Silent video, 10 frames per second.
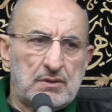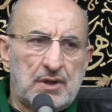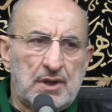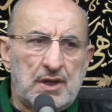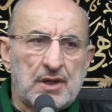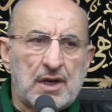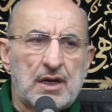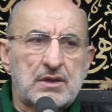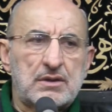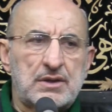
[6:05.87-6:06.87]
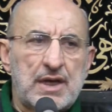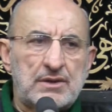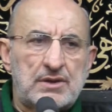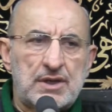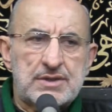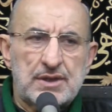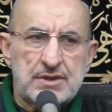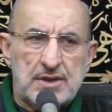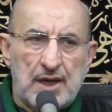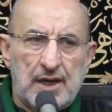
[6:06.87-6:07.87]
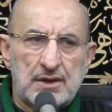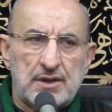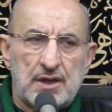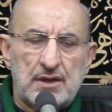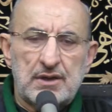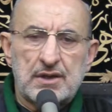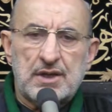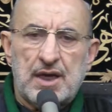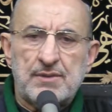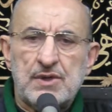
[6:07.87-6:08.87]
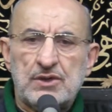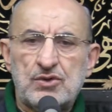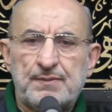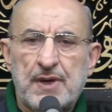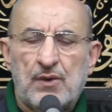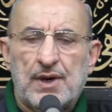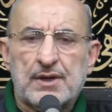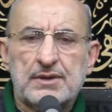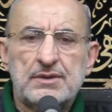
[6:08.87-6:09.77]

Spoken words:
in Iraq in 1968, they came into power,